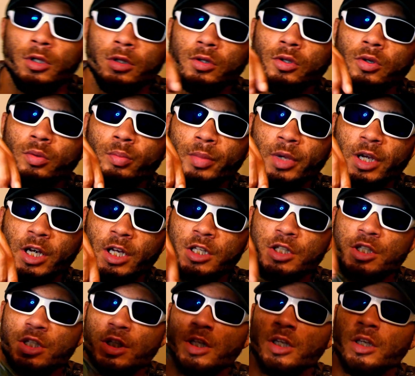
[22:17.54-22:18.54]
Little mini
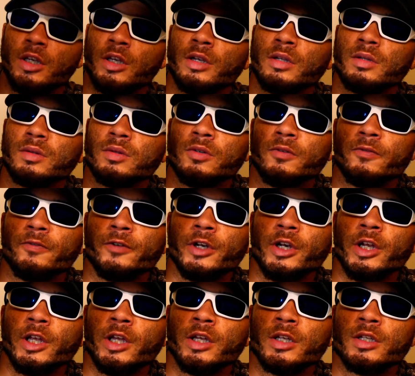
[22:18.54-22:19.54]
jig, little
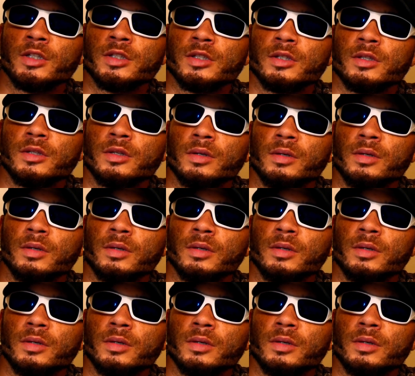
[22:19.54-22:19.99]
finesse.